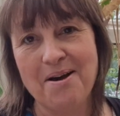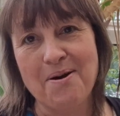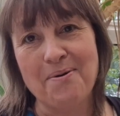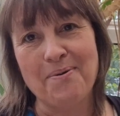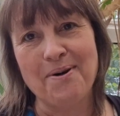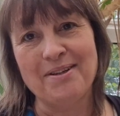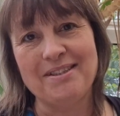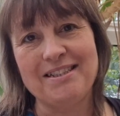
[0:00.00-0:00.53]

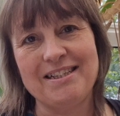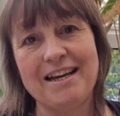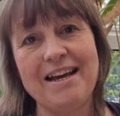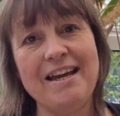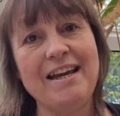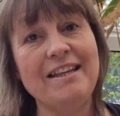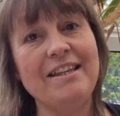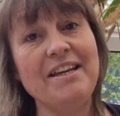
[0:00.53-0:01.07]
One
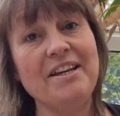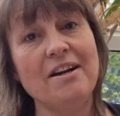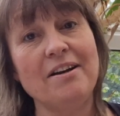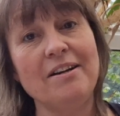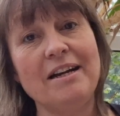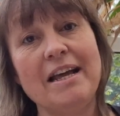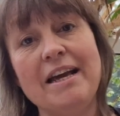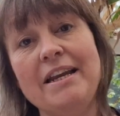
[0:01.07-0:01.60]
day the young
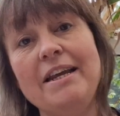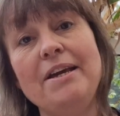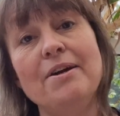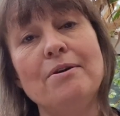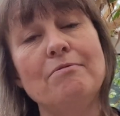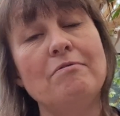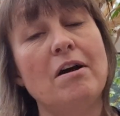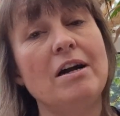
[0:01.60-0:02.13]
lady
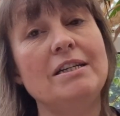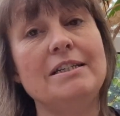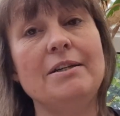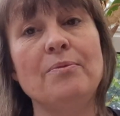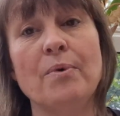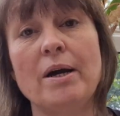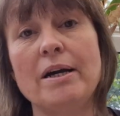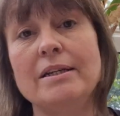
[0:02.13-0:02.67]
a riding
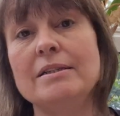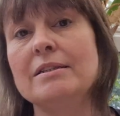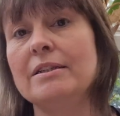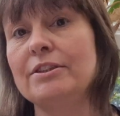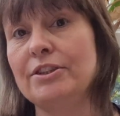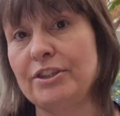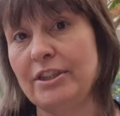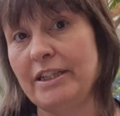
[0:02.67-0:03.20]
went, as
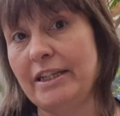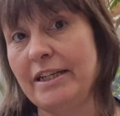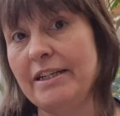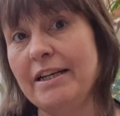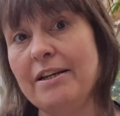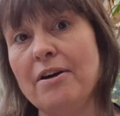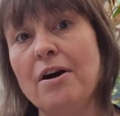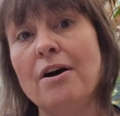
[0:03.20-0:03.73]
she
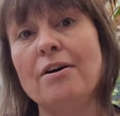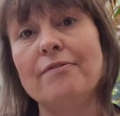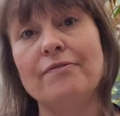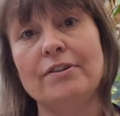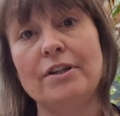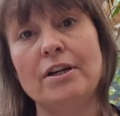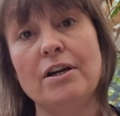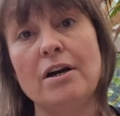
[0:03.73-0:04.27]
did
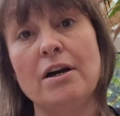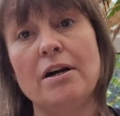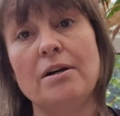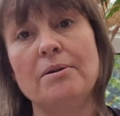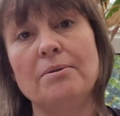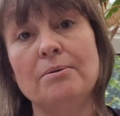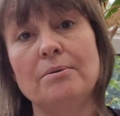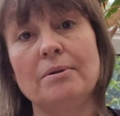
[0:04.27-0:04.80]
often
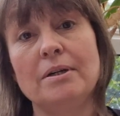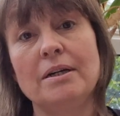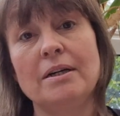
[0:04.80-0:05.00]
go.